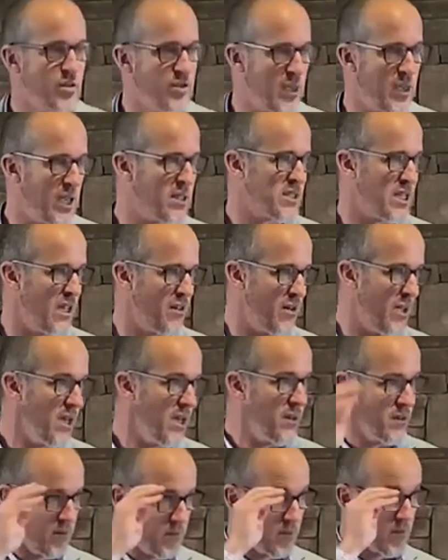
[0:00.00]

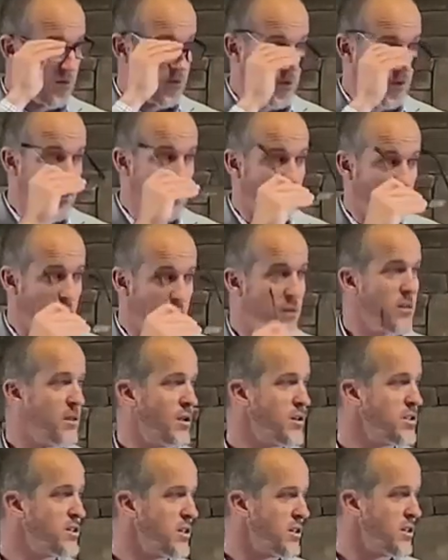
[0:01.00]
Thanksgiving.
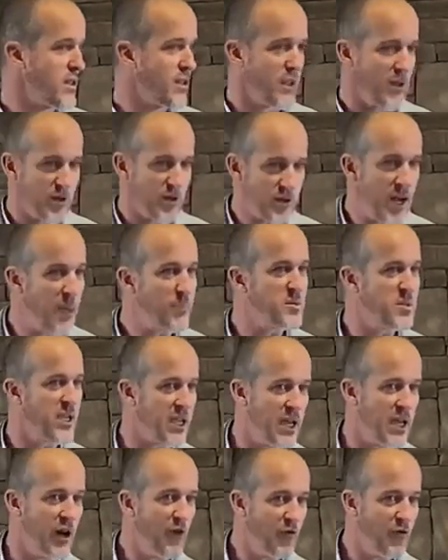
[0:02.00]
There's there's an uptick
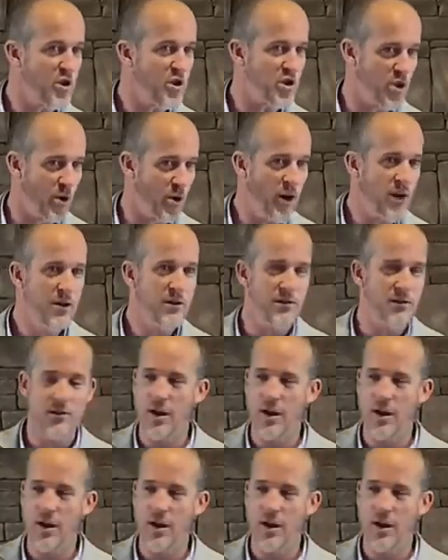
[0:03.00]
here for sure.